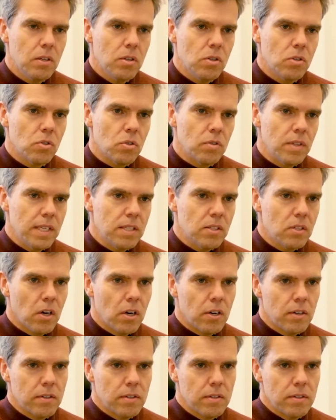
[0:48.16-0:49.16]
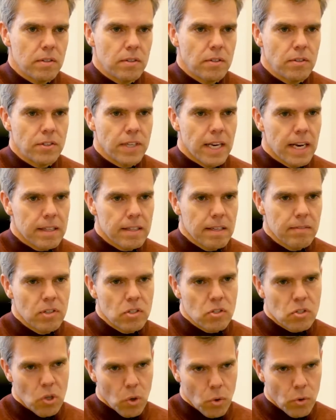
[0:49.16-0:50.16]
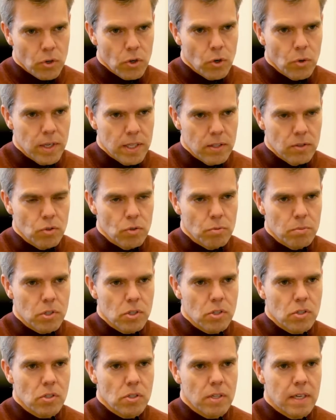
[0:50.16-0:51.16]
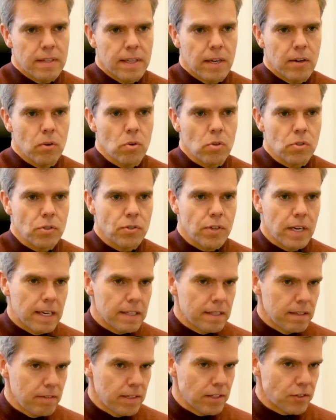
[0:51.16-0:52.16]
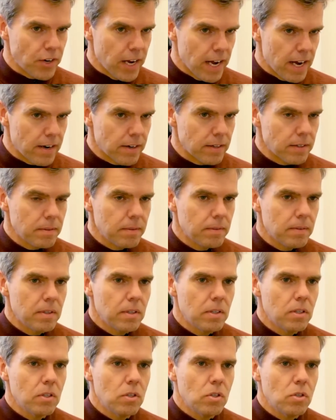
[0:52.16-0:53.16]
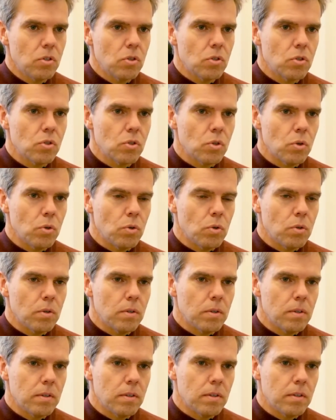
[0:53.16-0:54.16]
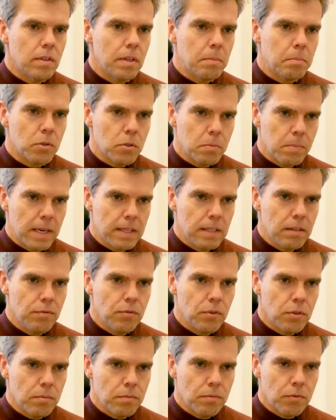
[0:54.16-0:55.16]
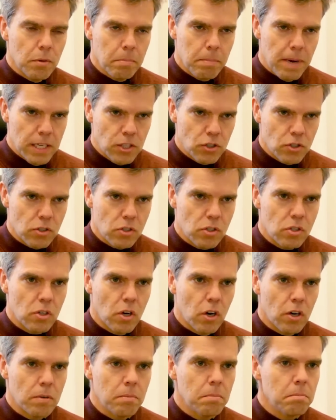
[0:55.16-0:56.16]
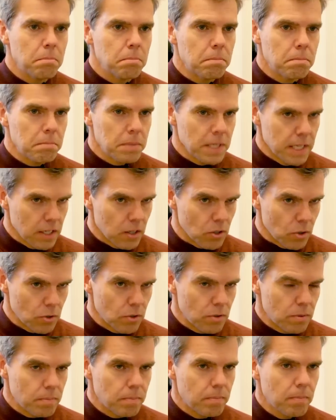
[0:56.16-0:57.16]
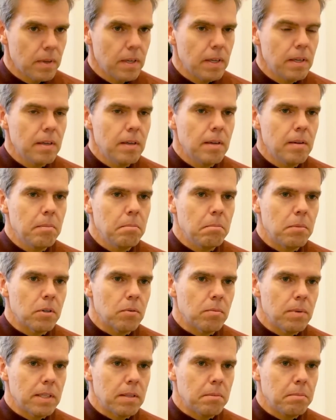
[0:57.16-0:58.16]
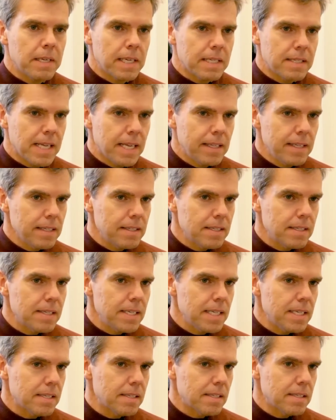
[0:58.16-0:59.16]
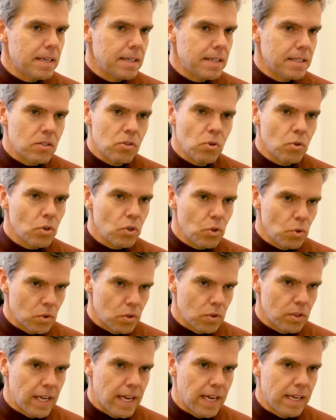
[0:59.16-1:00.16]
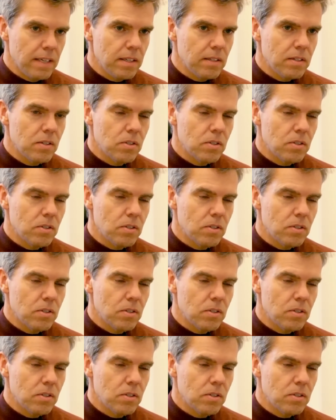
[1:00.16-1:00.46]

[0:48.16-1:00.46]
So these are relatively slow-growing tumors, and they are also relatively rare. So the perspective for, for patients are pretty good. But with metastatic disease, there is no cure today.